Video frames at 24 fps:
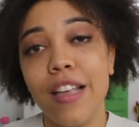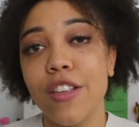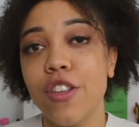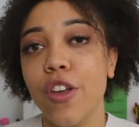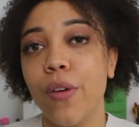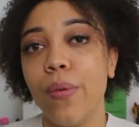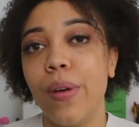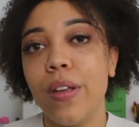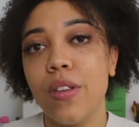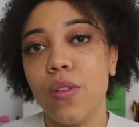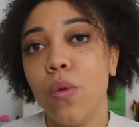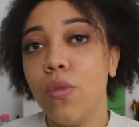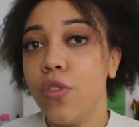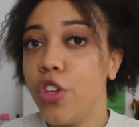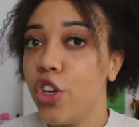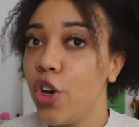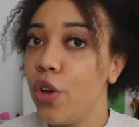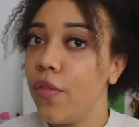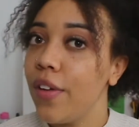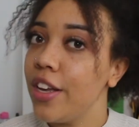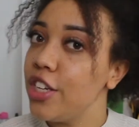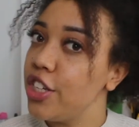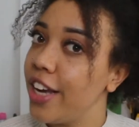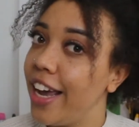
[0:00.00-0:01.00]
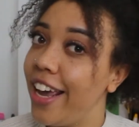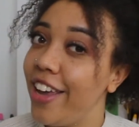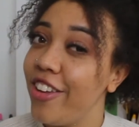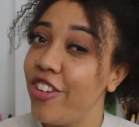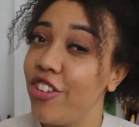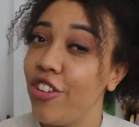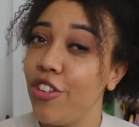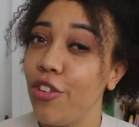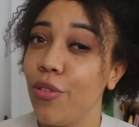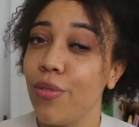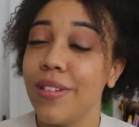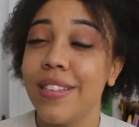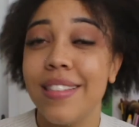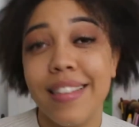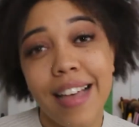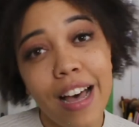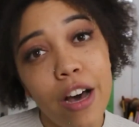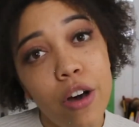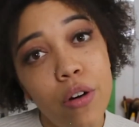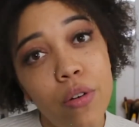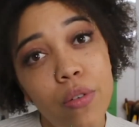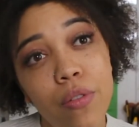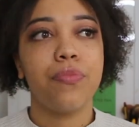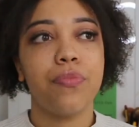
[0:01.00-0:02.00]
So it's all to do with education
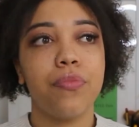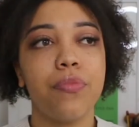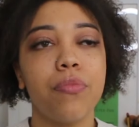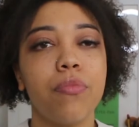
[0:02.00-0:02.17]
yourself.